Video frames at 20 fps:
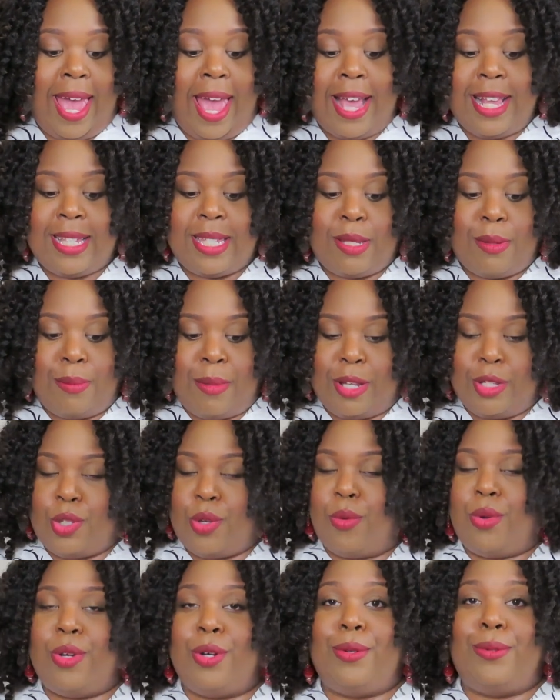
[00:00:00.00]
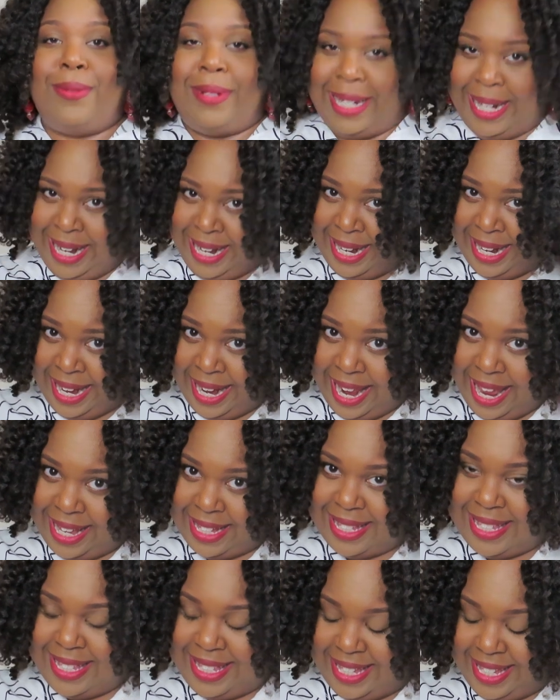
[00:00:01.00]
Asymmetrical
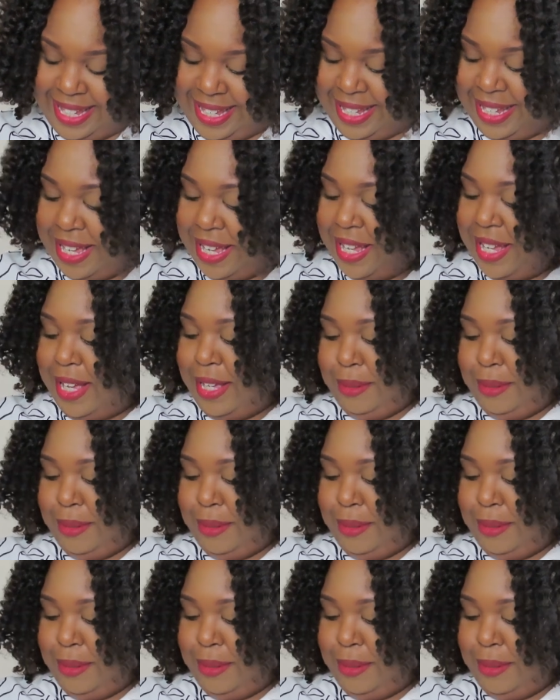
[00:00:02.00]
Neck Tee.